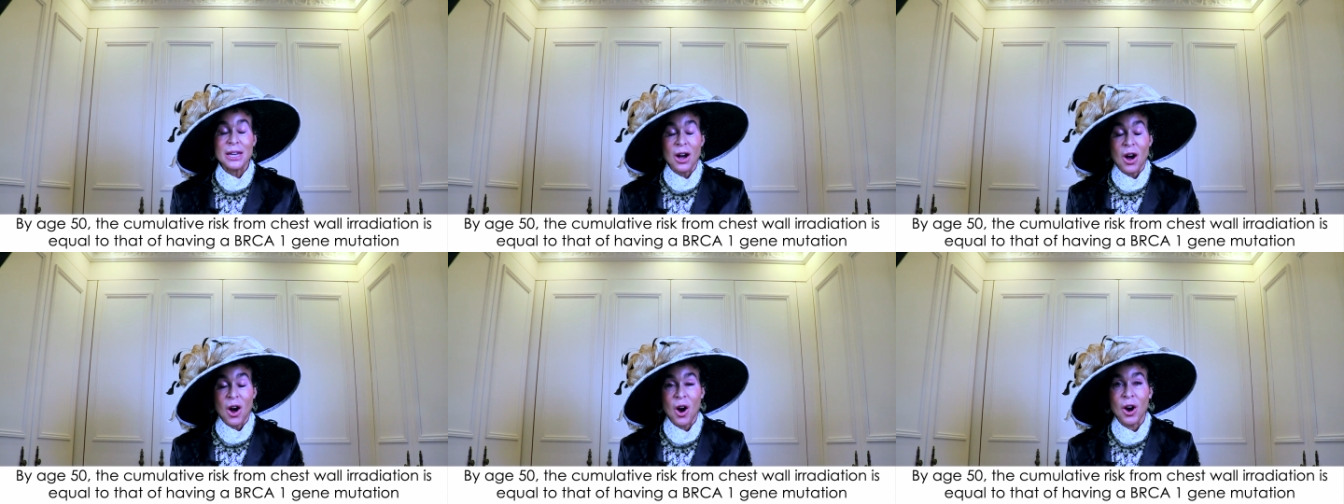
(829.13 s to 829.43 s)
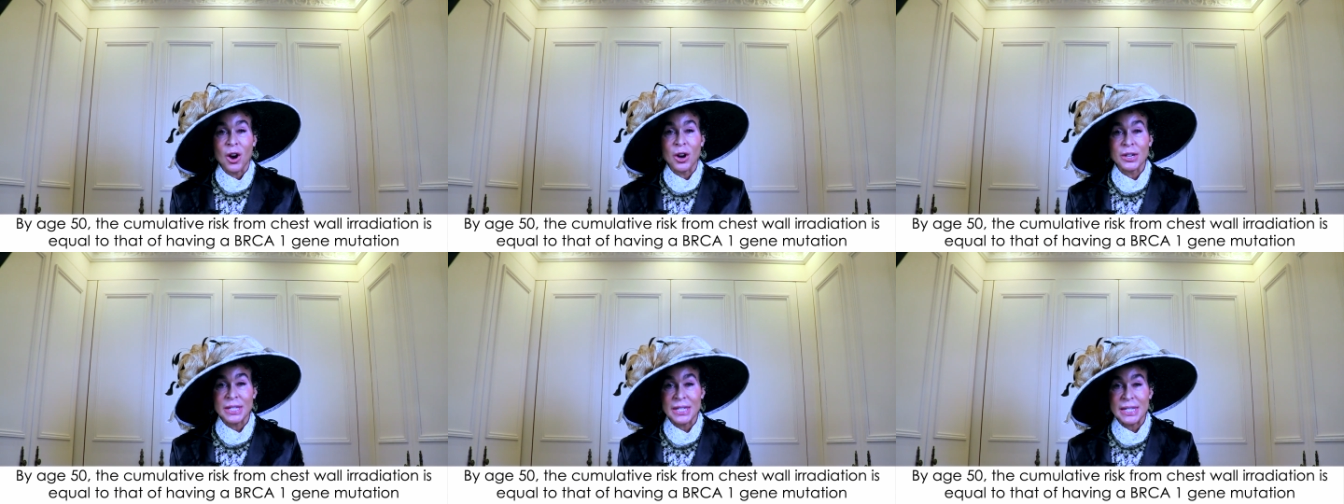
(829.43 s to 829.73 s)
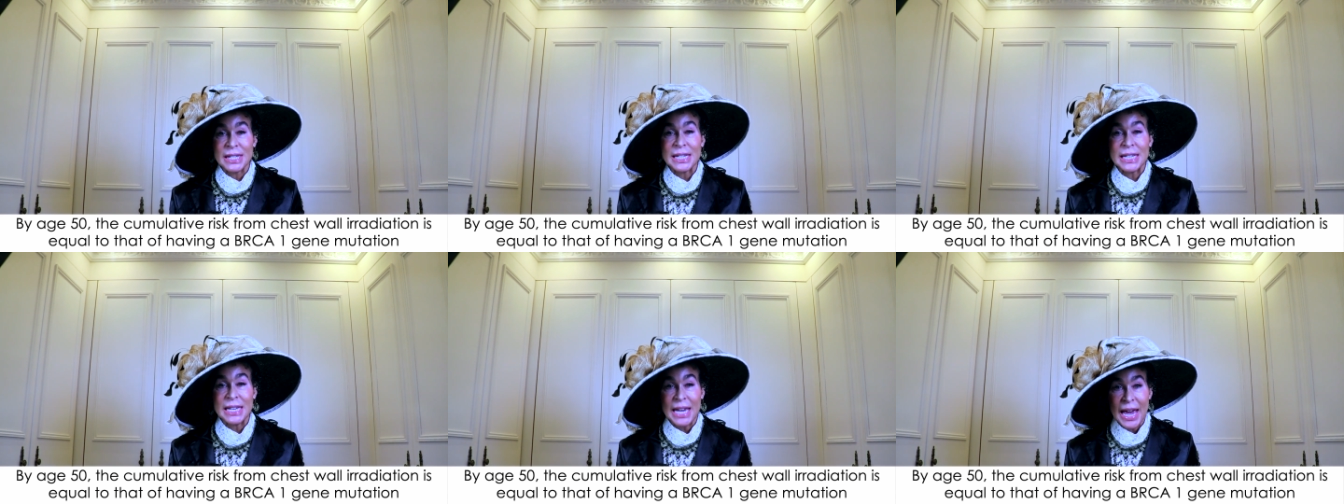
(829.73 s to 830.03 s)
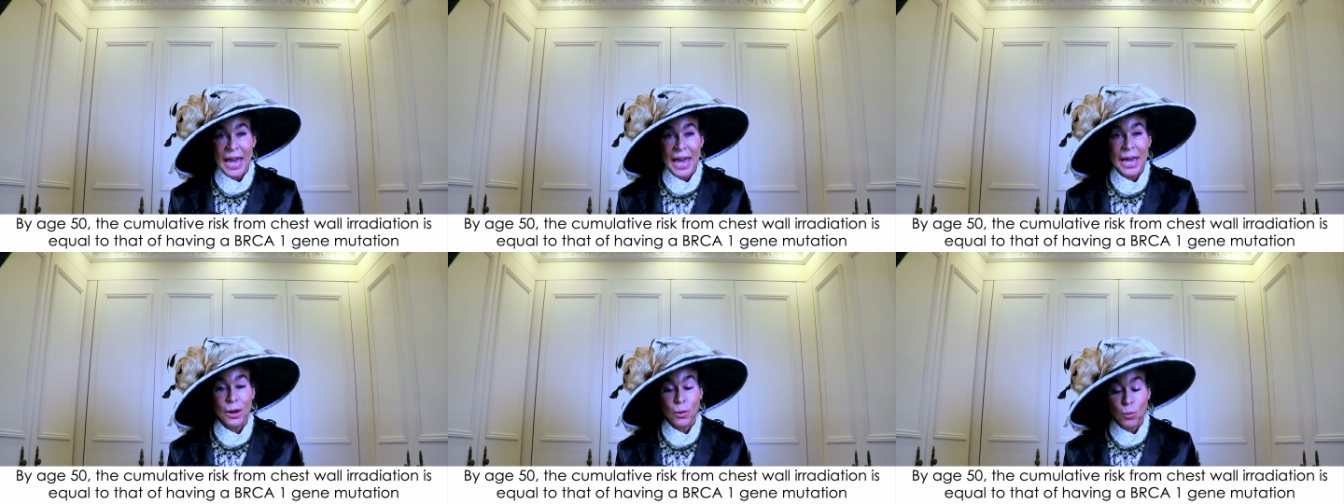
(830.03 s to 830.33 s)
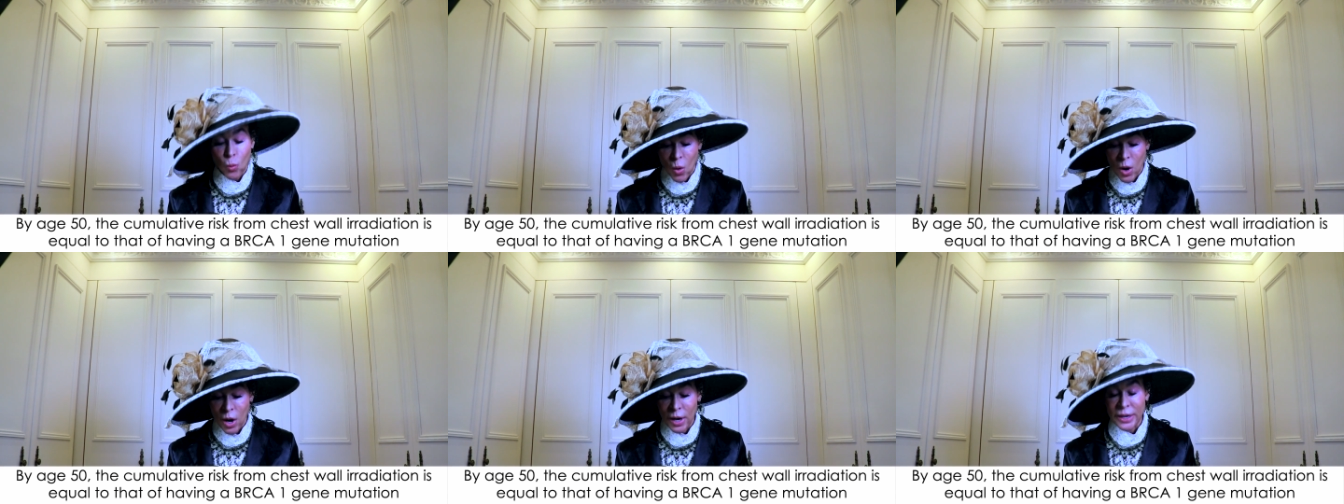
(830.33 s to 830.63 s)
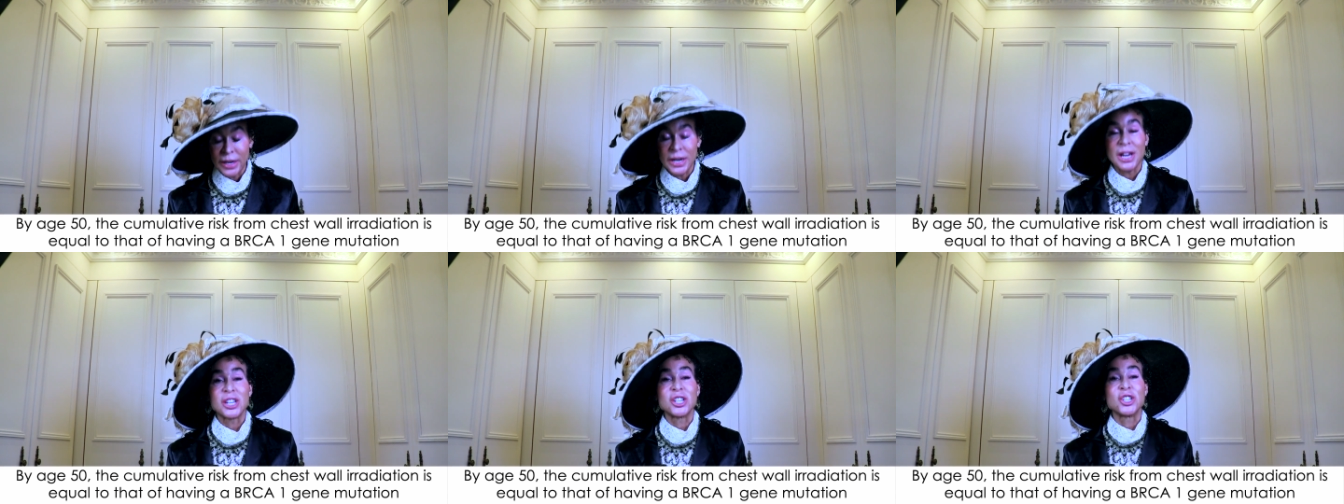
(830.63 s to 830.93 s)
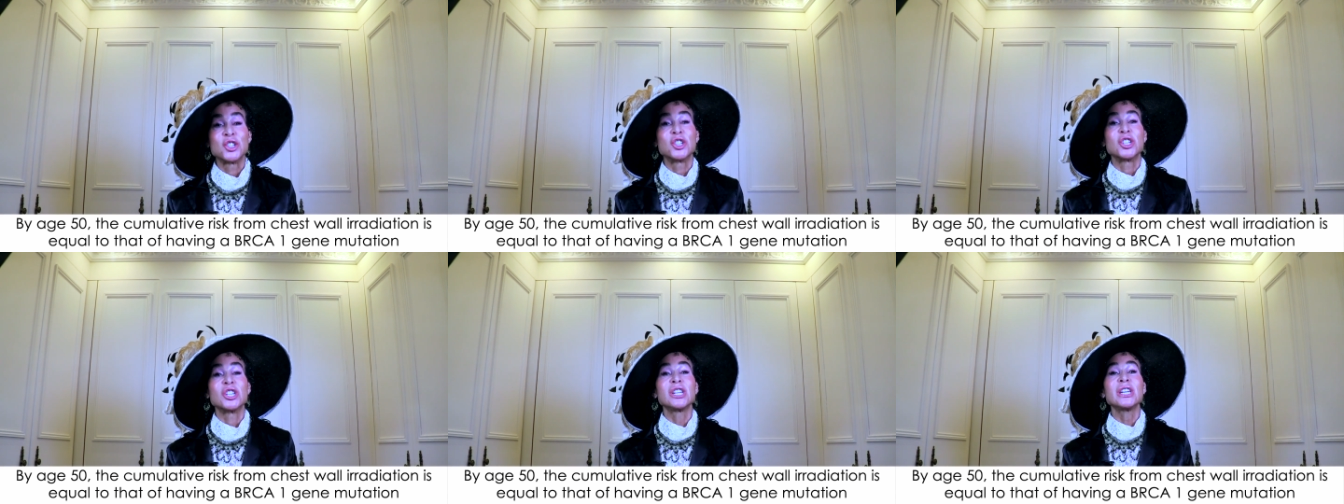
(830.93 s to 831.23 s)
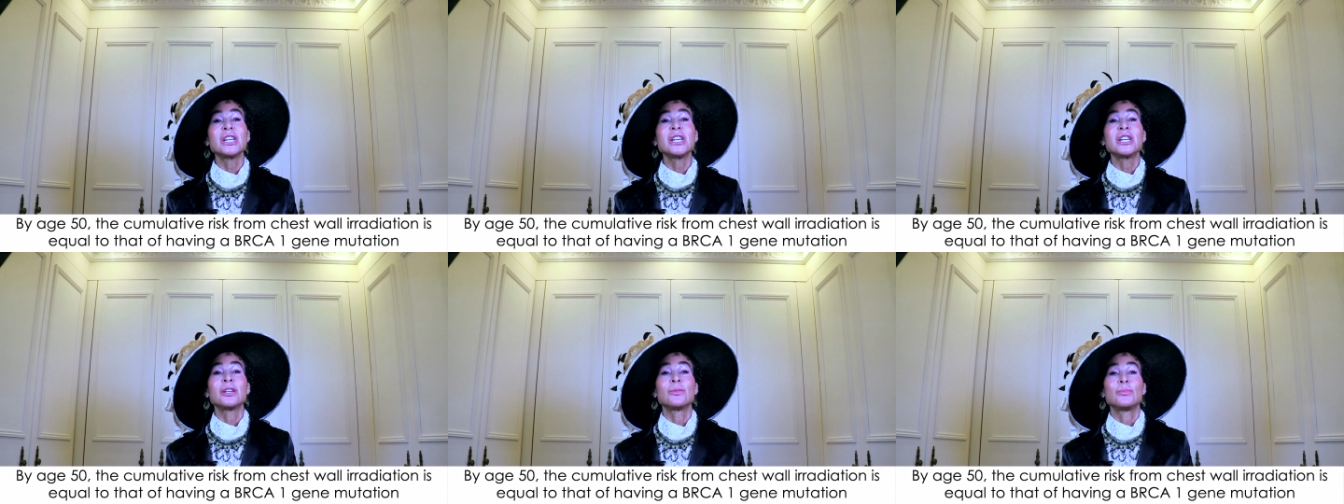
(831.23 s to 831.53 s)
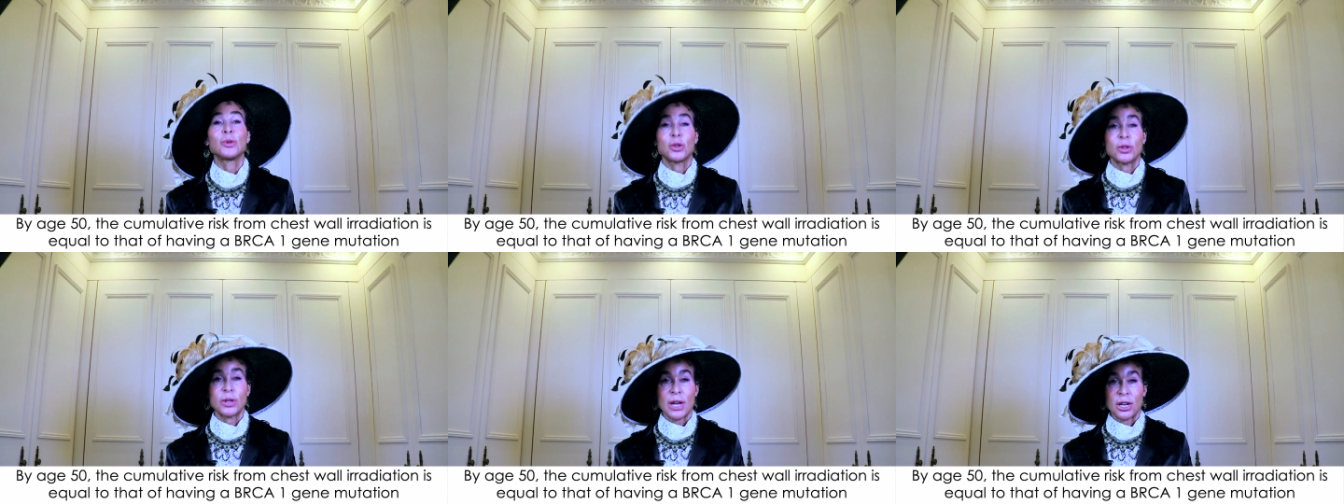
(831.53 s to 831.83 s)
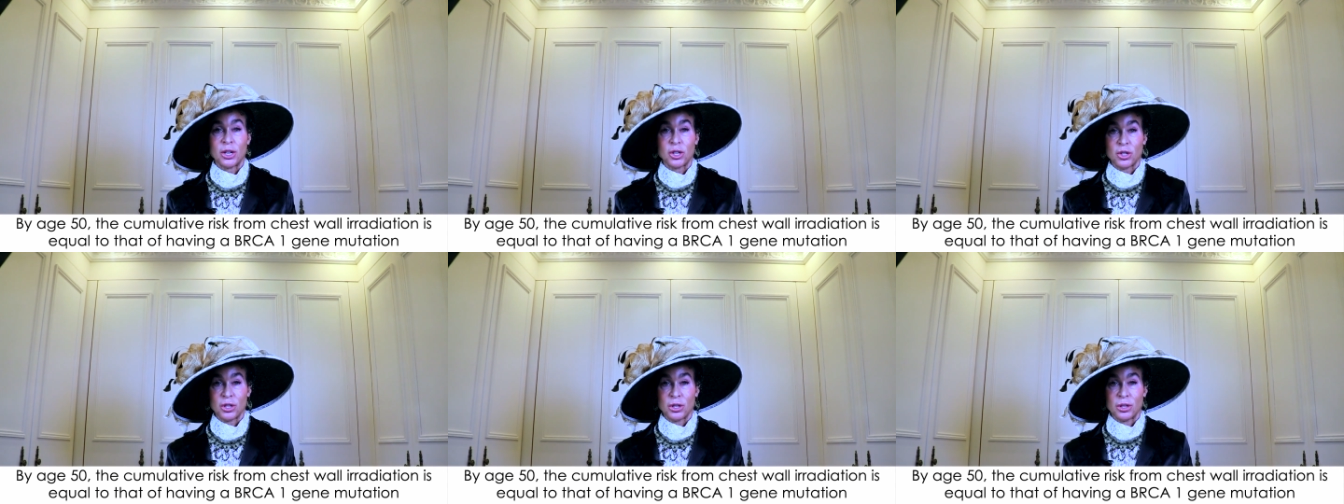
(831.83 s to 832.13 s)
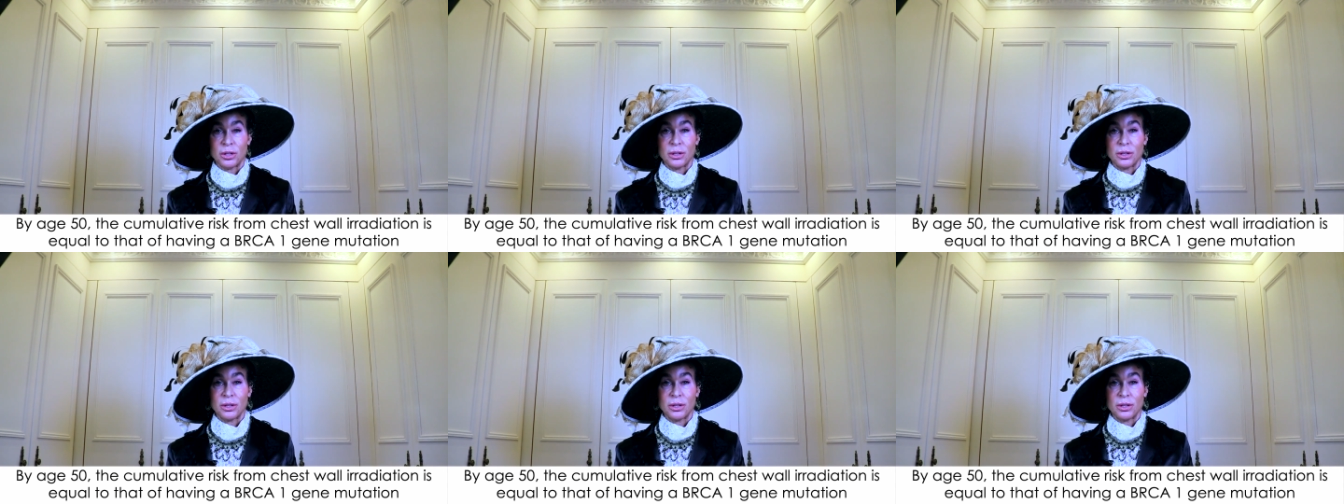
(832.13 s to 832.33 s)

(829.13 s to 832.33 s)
BRCA1 gene mutation.